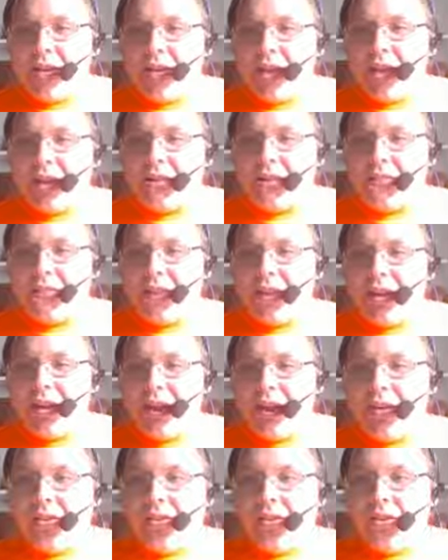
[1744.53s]
explain
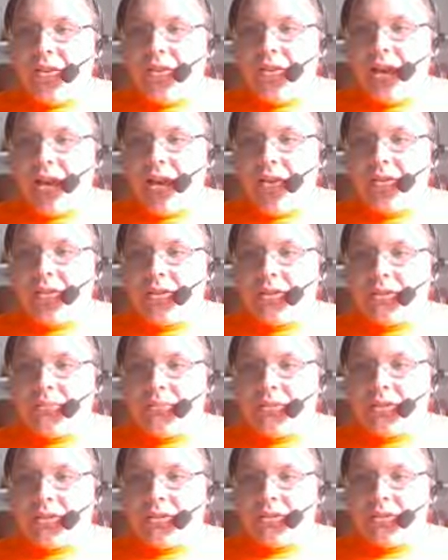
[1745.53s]
how you know this
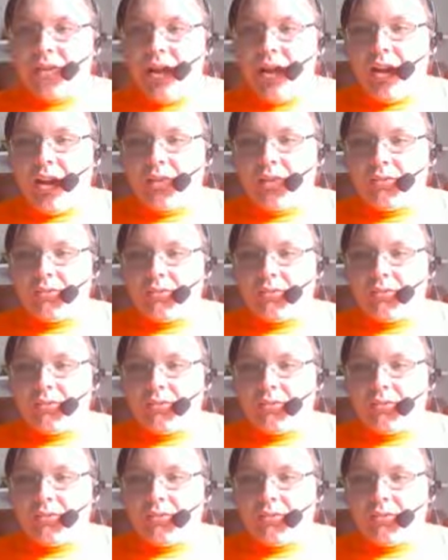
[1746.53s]
was a clock?